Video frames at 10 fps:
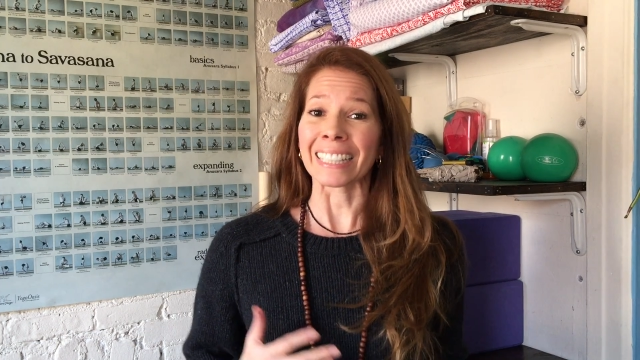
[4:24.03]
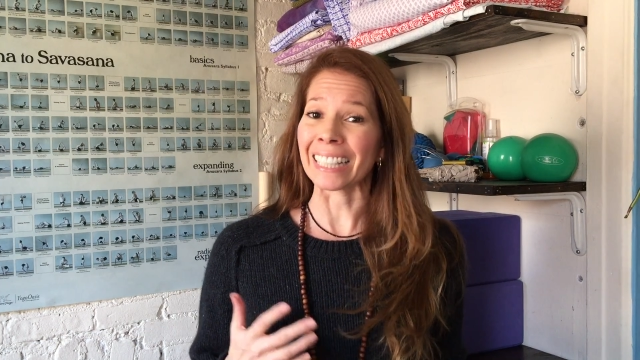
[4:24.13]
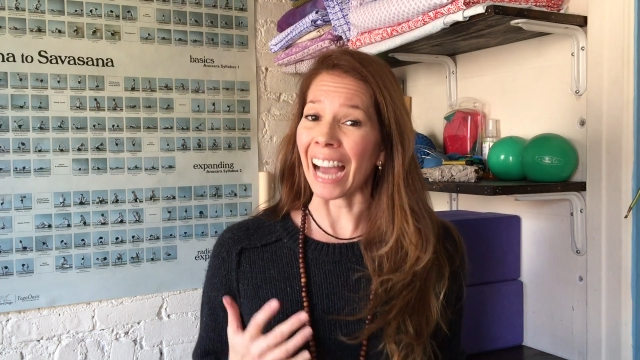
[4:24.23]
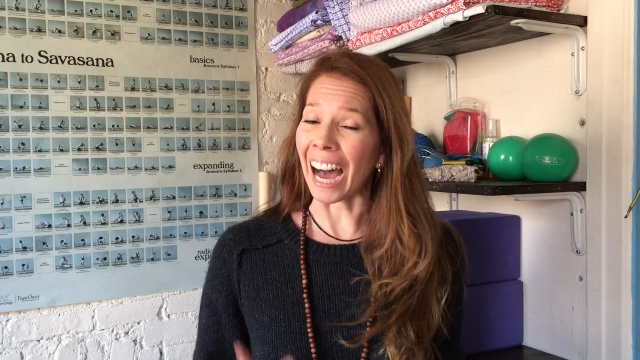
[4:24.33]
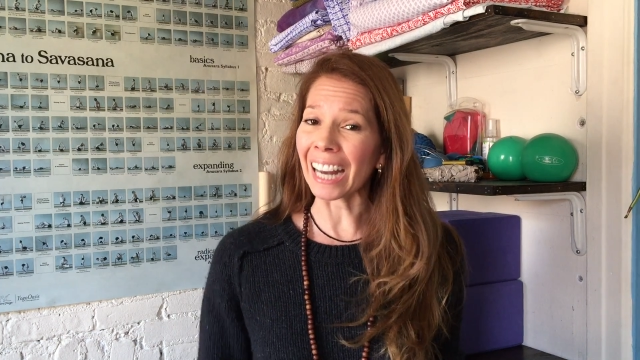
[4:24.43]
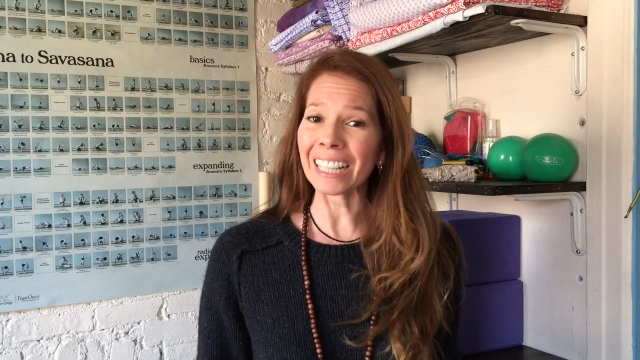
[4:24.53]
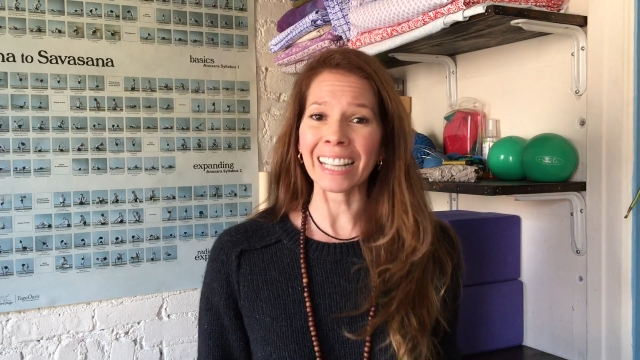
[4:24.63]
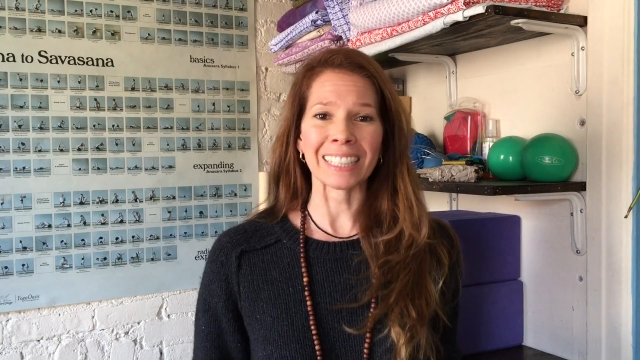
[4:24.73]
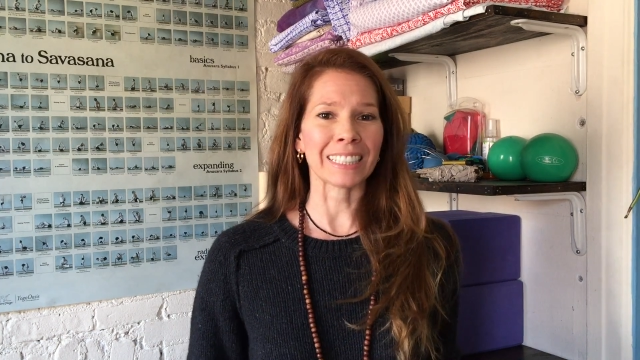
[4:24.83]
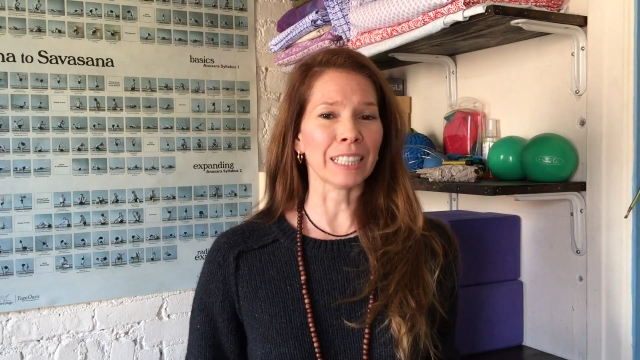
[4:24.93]
Get out of
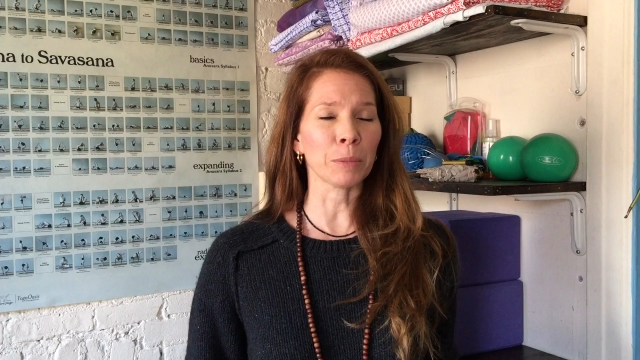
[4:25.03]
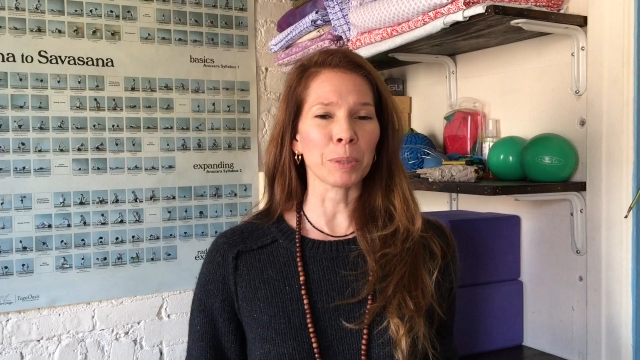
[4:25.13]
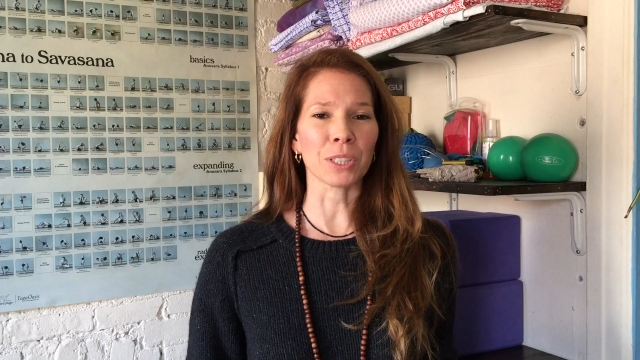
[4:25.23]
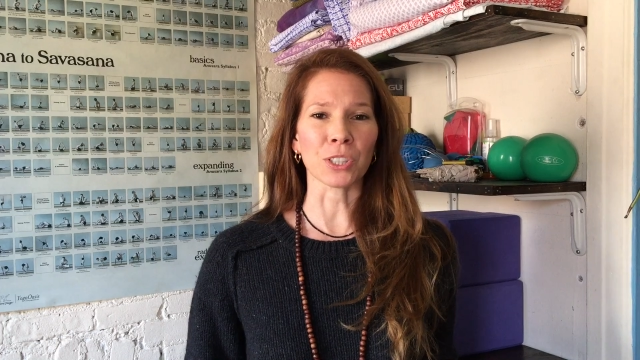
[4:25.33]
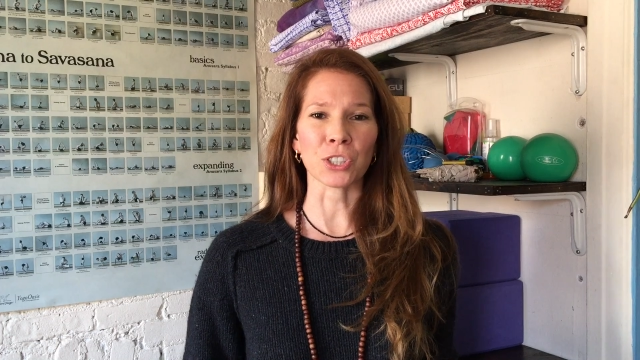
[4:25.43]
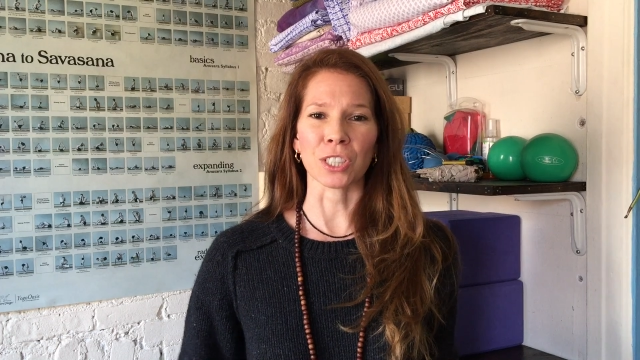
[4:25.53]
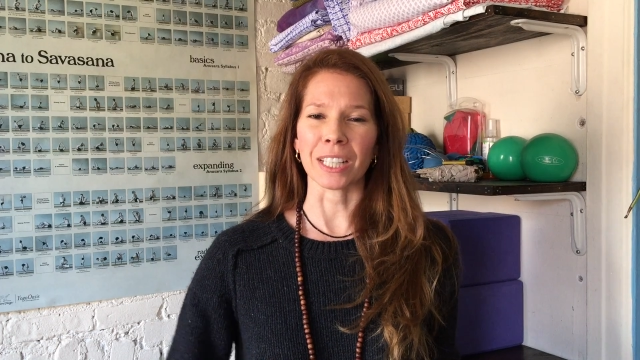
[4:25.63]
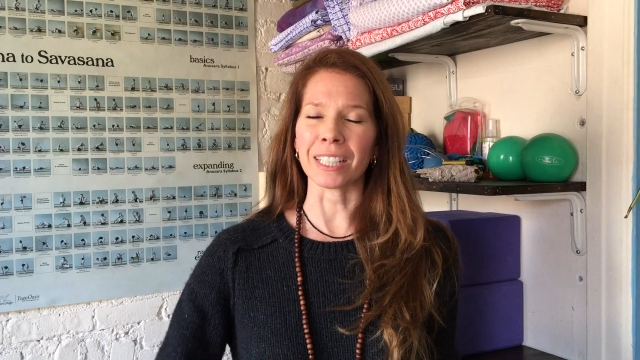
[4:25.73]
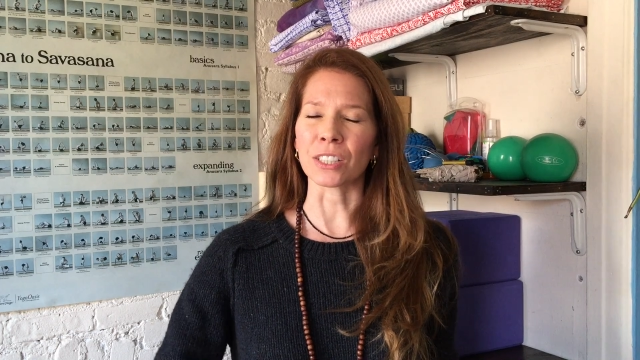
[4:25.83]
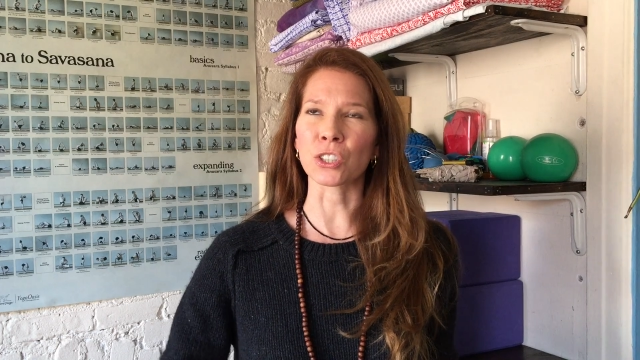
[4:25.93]
that sitting position.
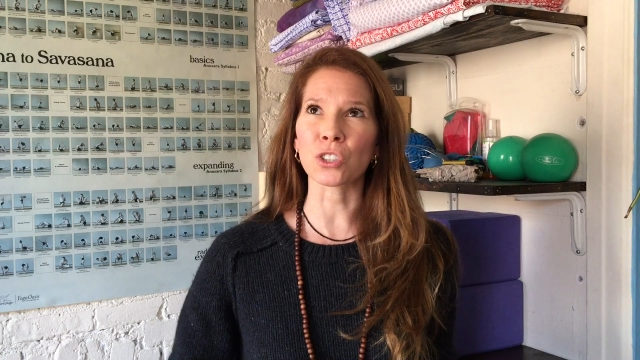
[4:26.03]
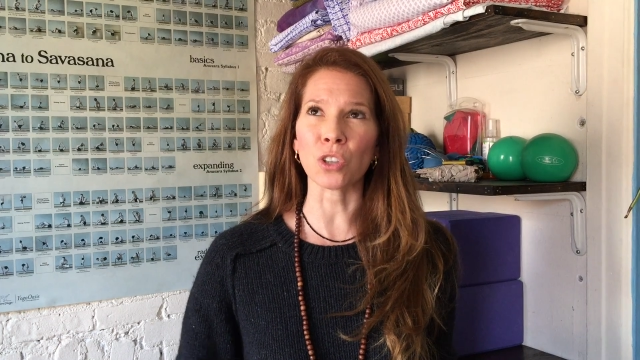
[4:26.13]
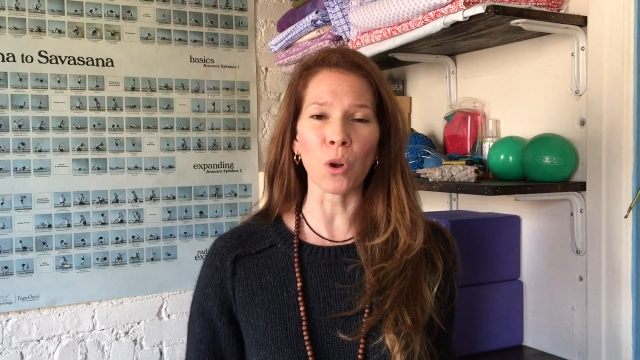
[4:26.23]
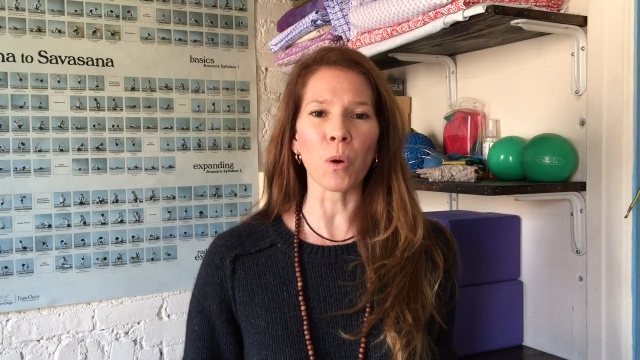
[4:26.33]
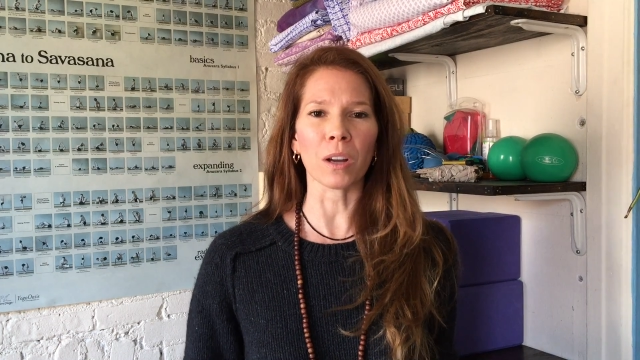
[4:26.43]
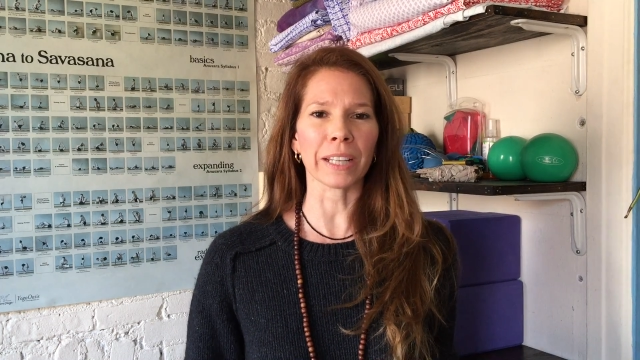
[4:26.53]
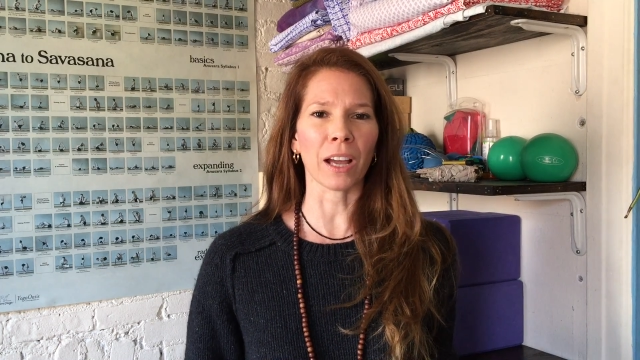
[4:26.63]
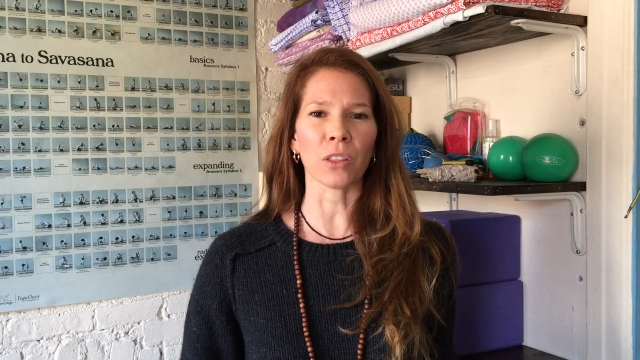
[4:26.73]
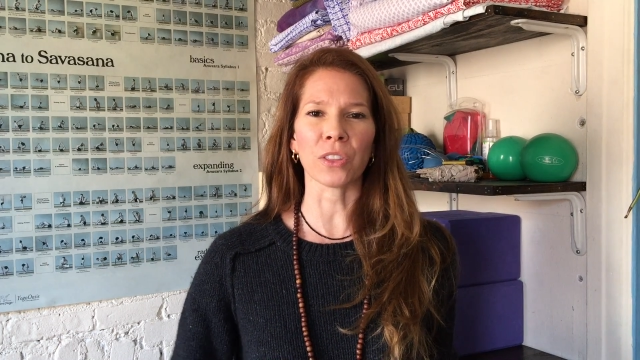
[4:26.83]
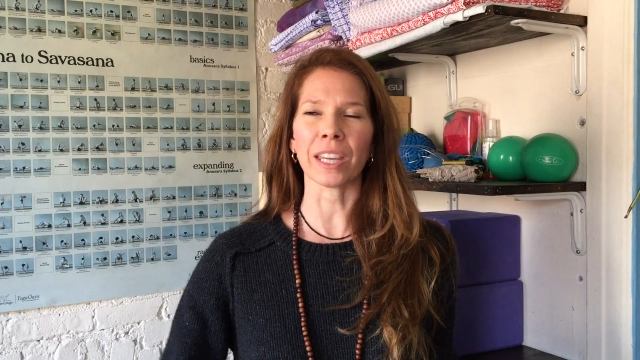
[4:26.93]
It is so
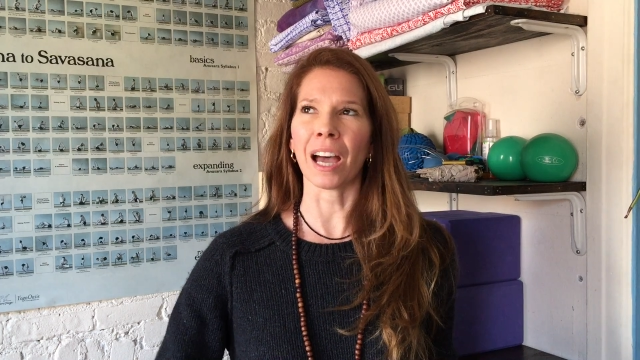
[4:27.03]
unhealthy